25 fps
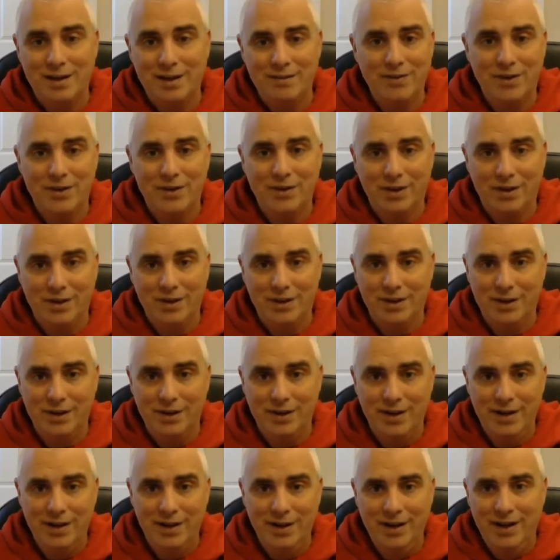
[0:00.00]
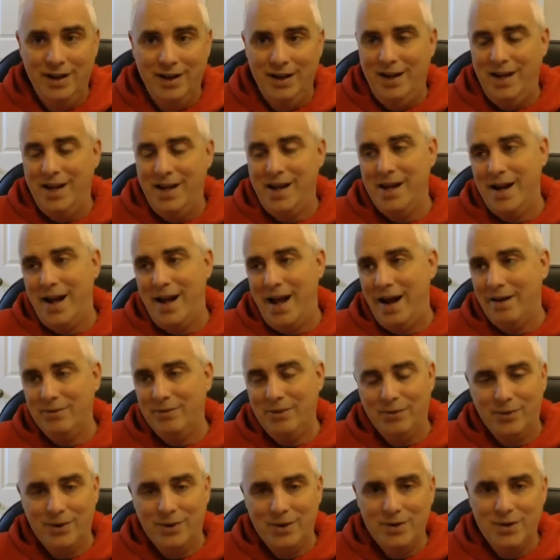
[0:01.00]
I felt good. And
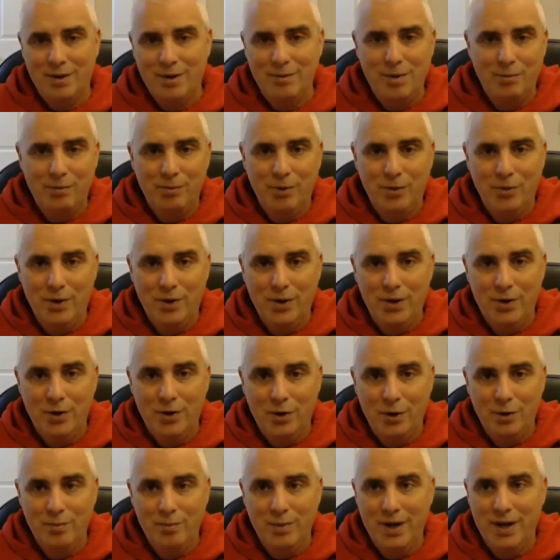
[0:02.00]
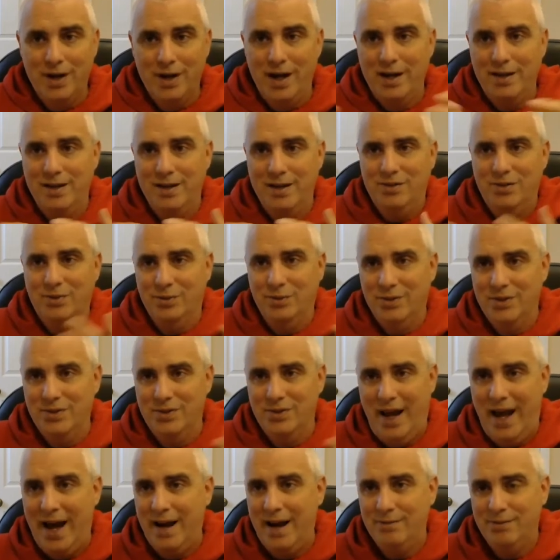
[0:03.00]
afterwards, I remember going home and, and this
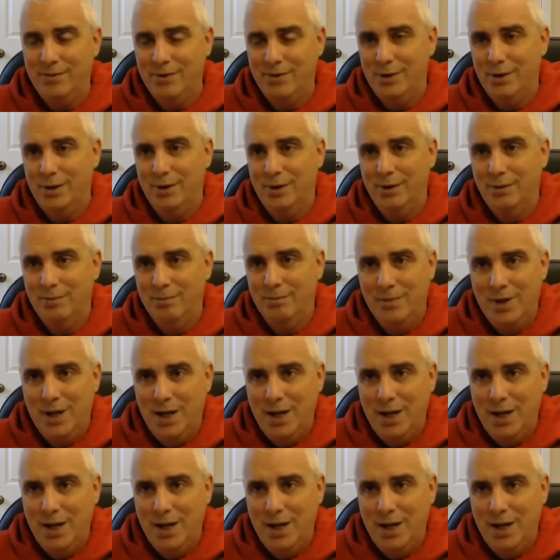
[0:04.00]
was after